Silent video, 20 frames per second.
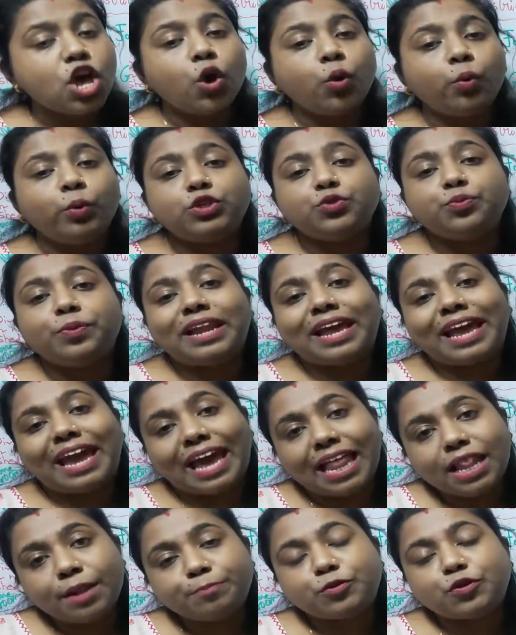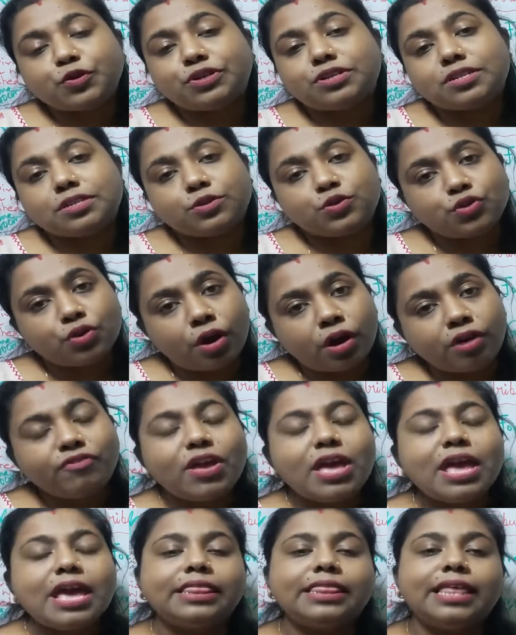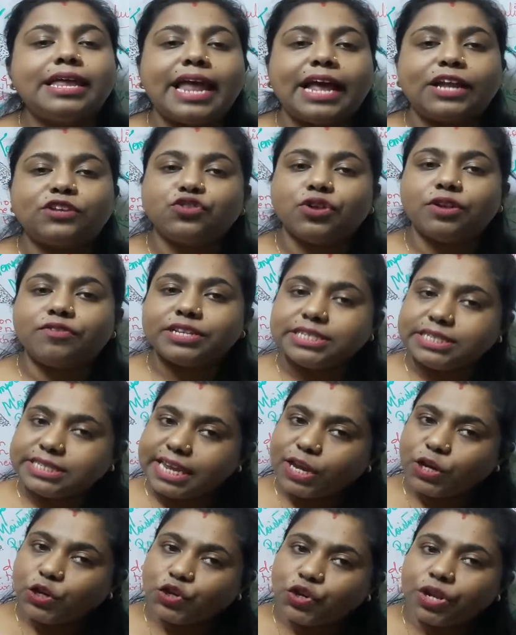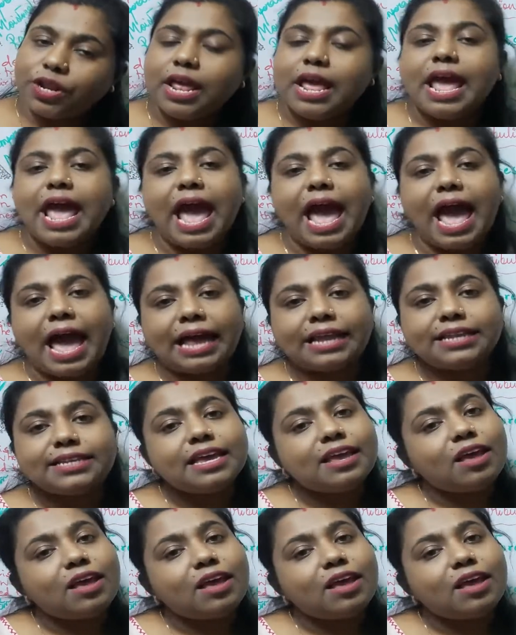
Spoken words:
which will help to conserve the natural vegetation and